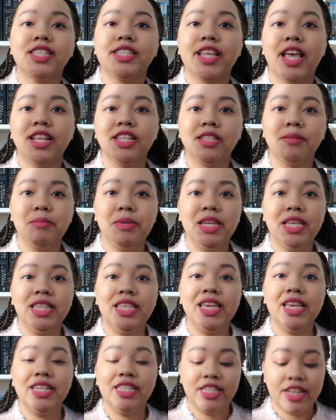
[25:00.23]
sent me
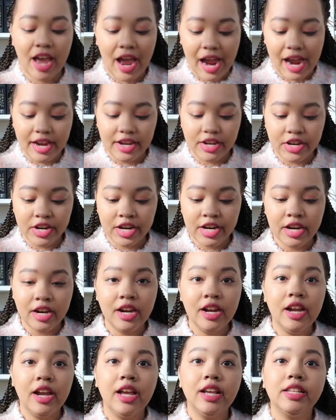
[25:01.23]
the
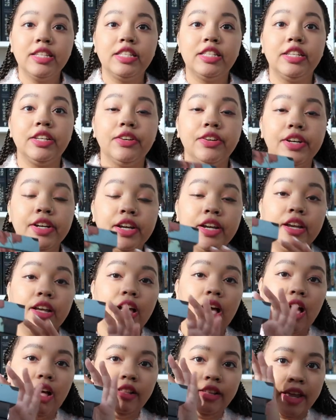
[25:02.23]
entire series,
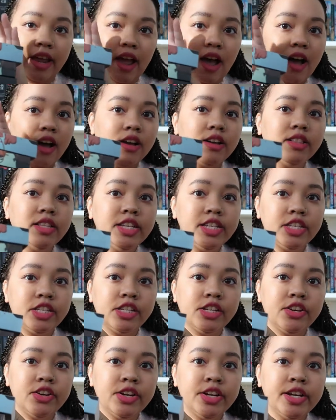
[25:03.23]
like Ugly
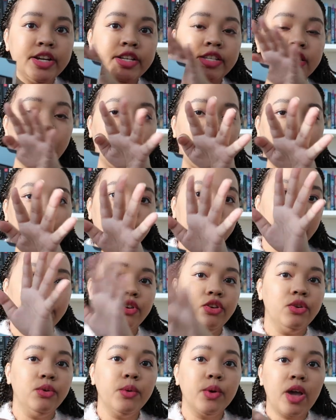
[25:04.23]
series, their
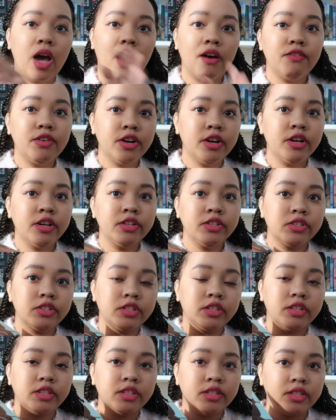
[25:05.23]
new
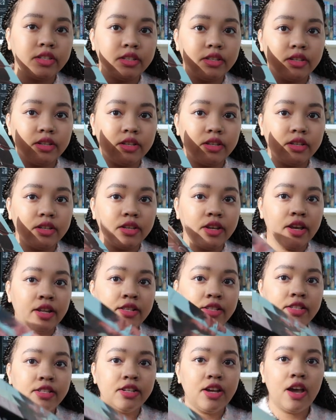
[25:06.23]
covers
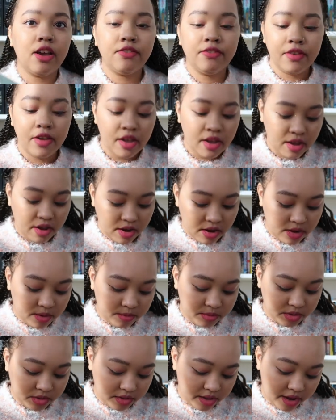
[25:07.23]
and stuff.
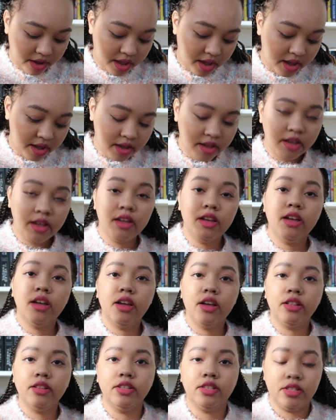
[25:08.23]
So like,
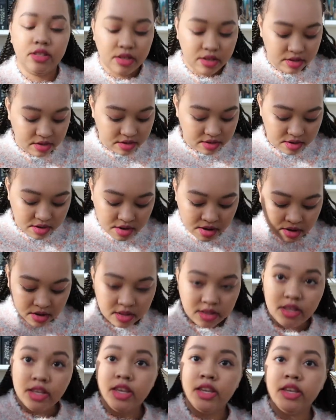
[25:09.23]
let's see,
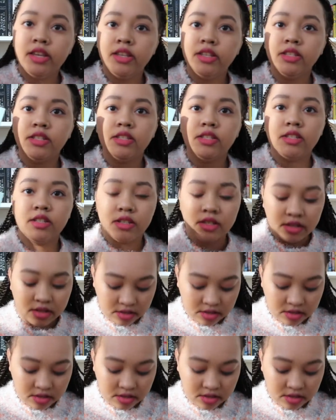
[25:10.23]
Uglies,